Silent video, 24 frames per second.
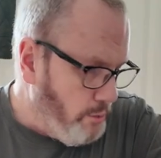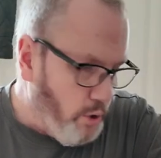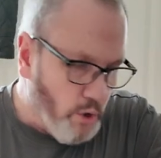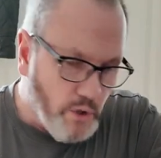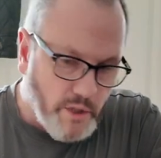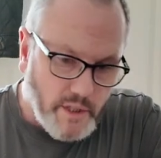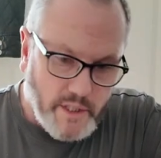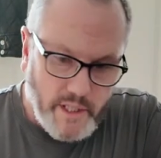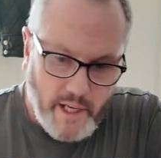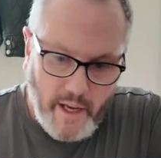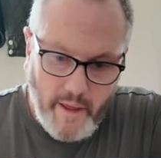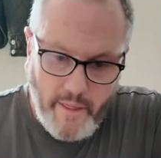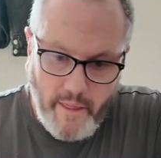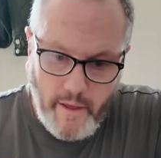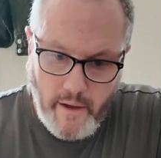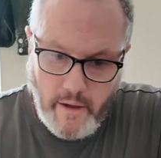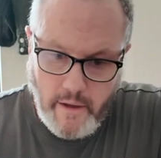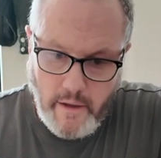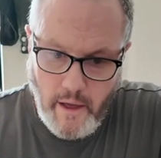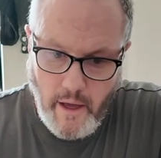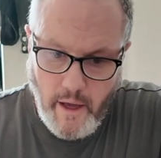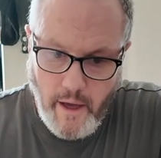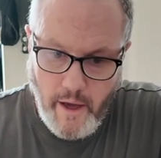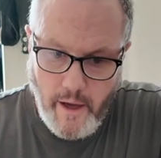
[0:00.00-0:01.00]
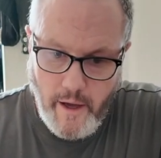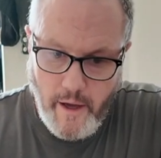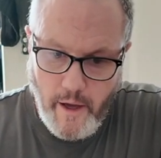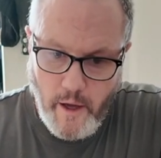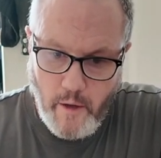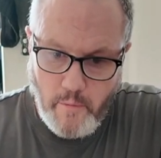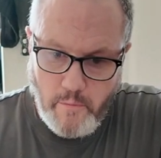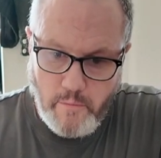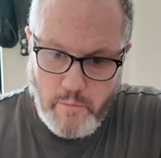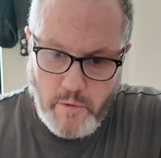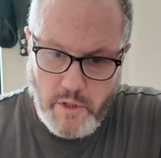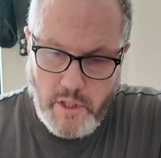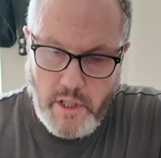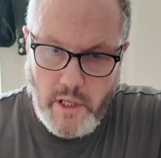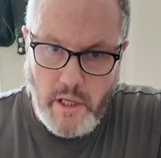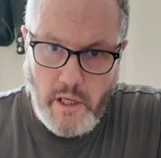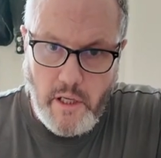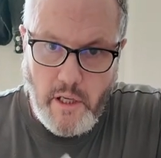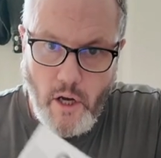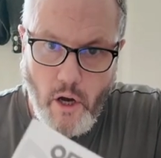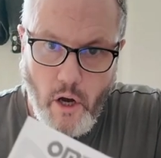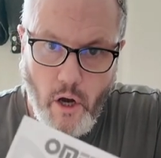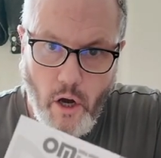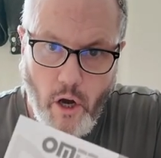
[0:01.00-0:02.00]
putting together
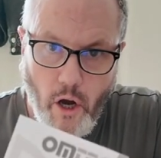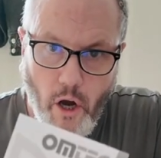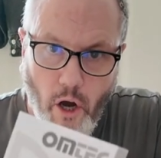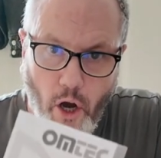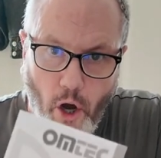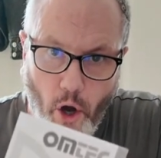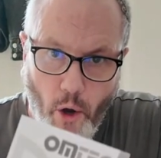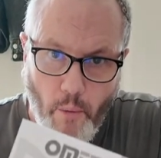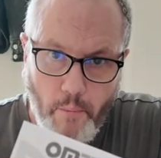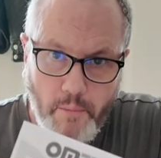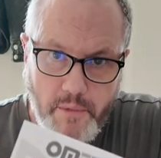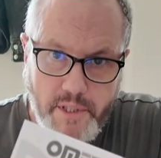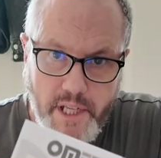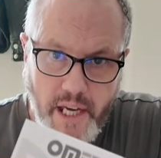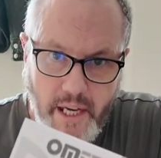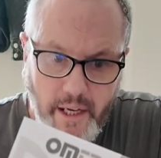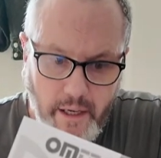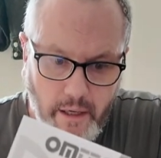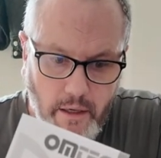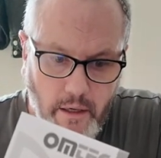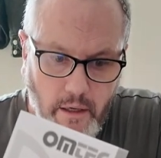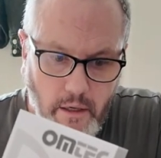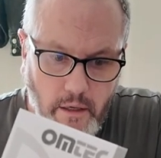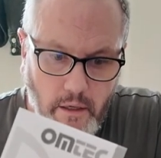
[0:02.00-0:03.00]
the Omtec